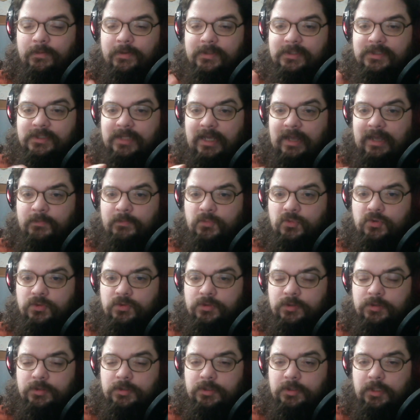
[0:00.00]
Sam
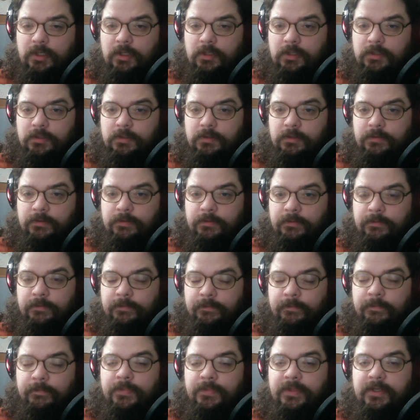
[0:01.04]
couldn't see it.
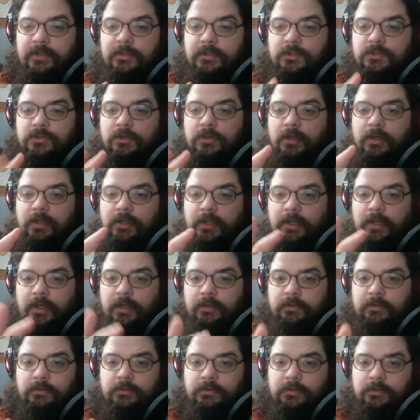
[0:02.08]
He saw
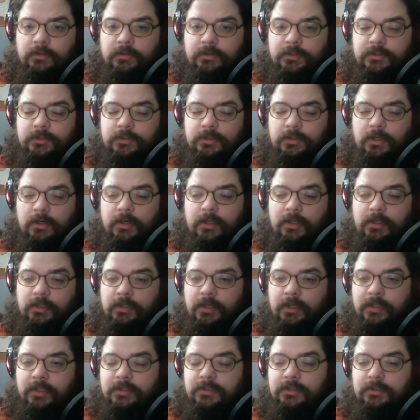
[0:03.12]
Earendil, the star. He did
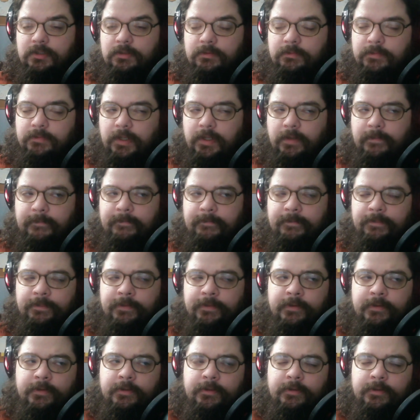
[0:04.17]
not see the ring.
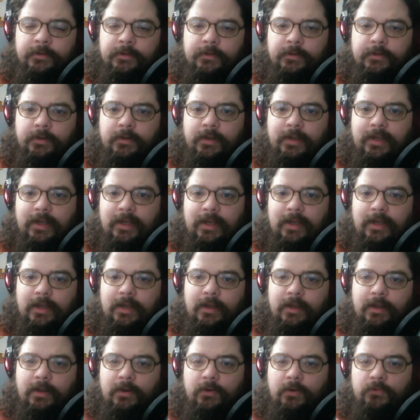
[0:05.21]

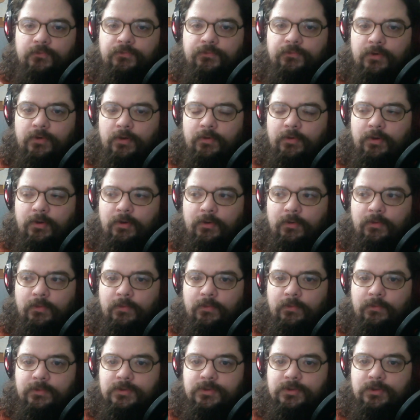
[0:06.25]
Frodo
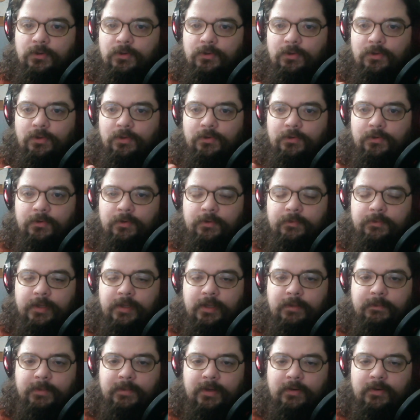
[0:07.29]
was no longer a
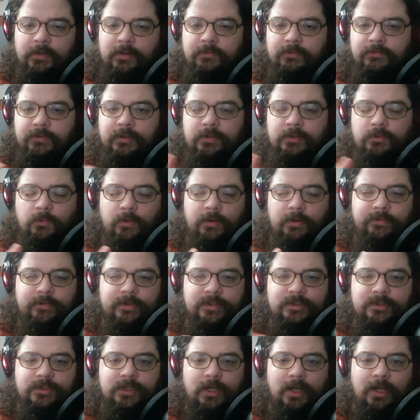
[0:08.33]
ring bearer. The, the One
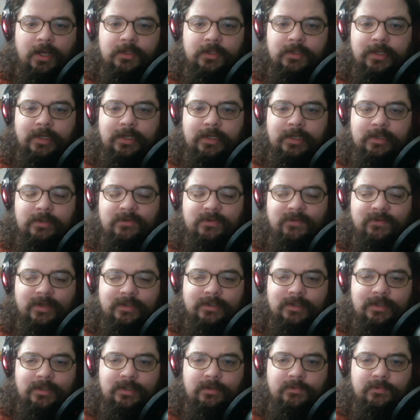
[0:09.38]
Ring's gone, and he, the
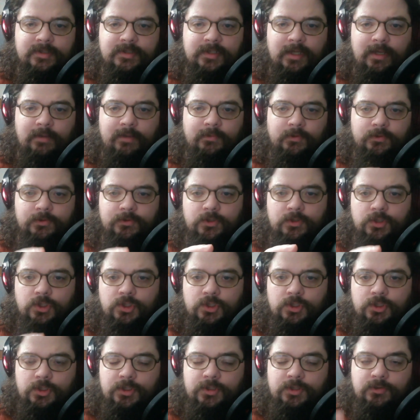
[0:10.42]
fact that he was able to
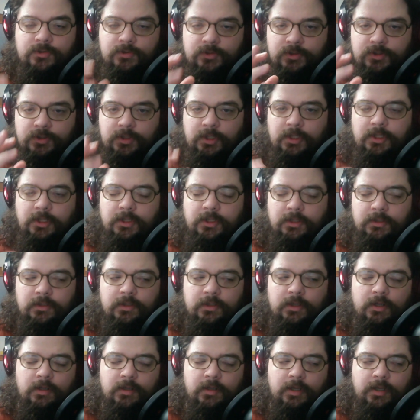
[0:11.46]
sh- to see
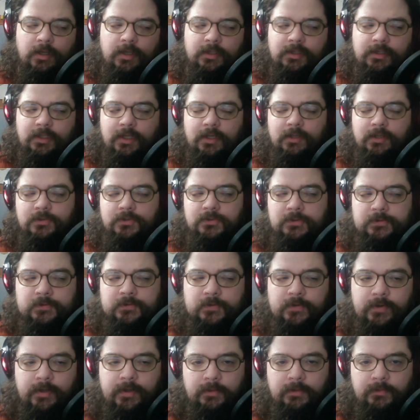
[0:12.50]
Narya at the end of the
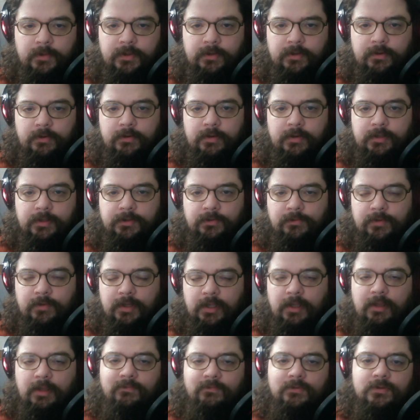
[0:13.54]
story when they're at the
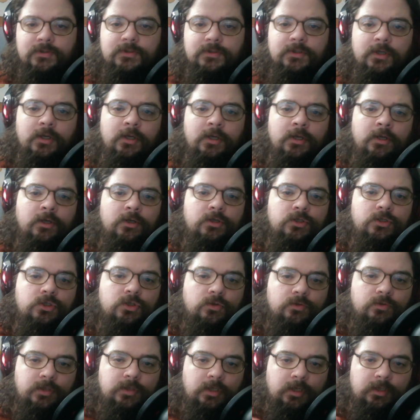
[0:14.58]
Grey Havens
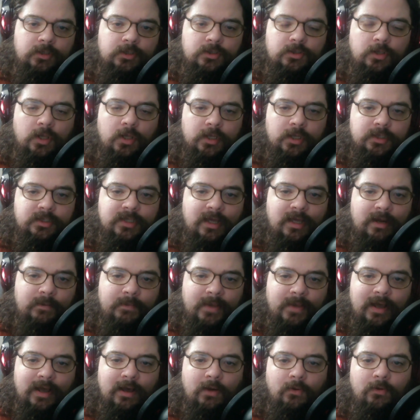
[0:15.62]
shows that it's lost that
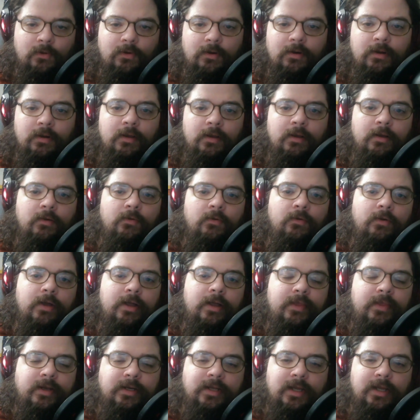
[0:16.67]
power,
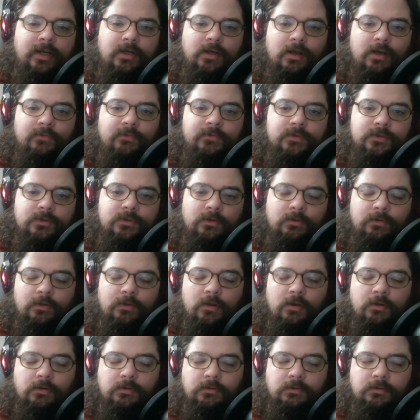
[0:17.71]
and that Gandalf is no
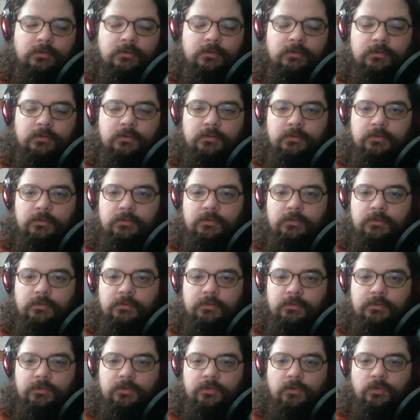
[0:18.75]
longer
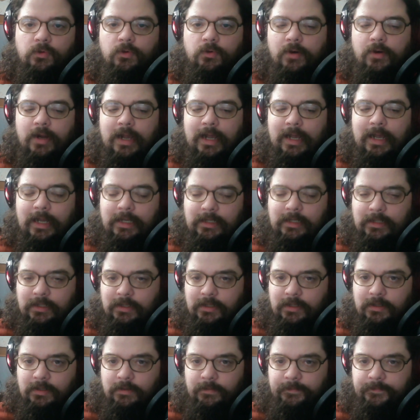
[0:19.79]
no longer hiding
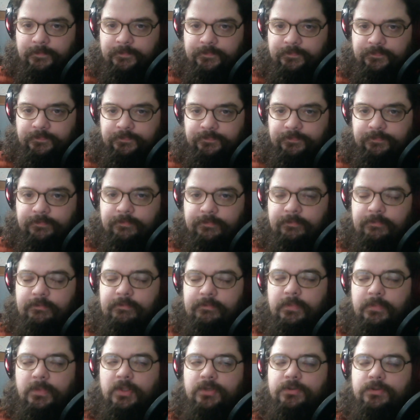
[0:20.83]
it.
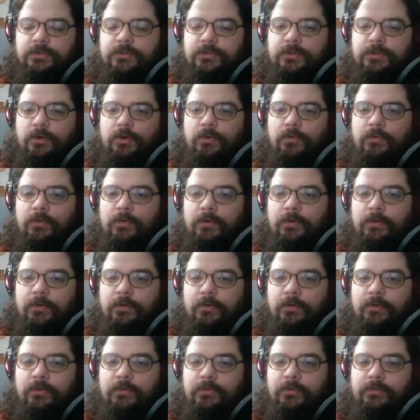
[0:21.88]
So
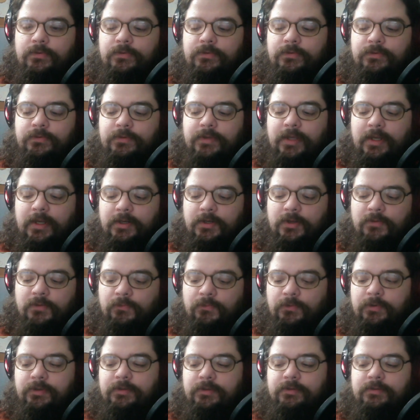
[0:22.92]
Gandalf
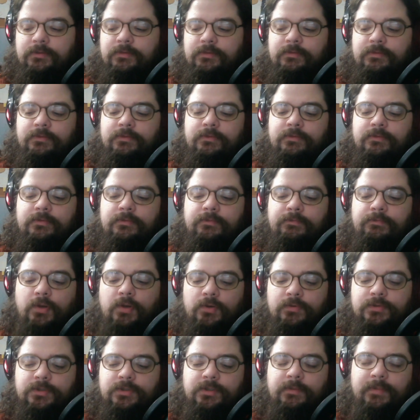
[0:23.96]
wouldn't
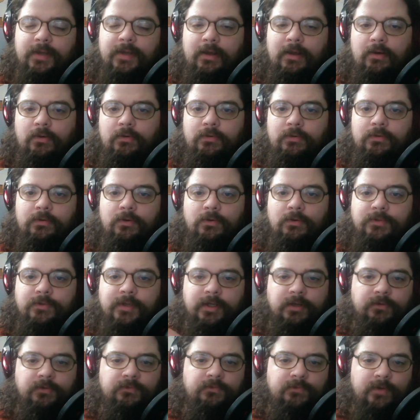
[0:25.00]
boast about a
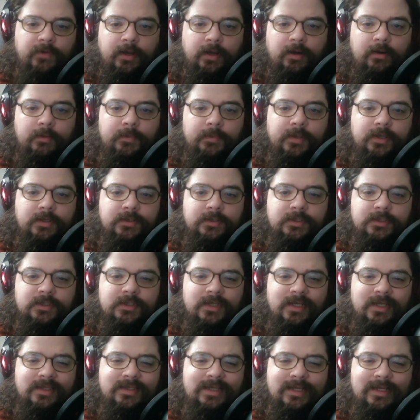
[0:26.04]
ring of fire because it's
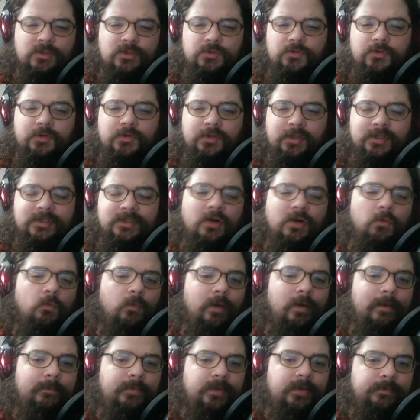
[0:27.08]
not that sort of thing. It's not a
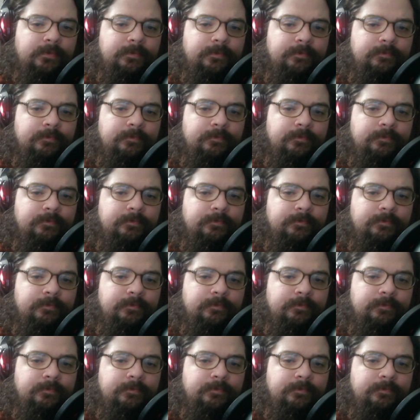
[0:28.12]
weapon.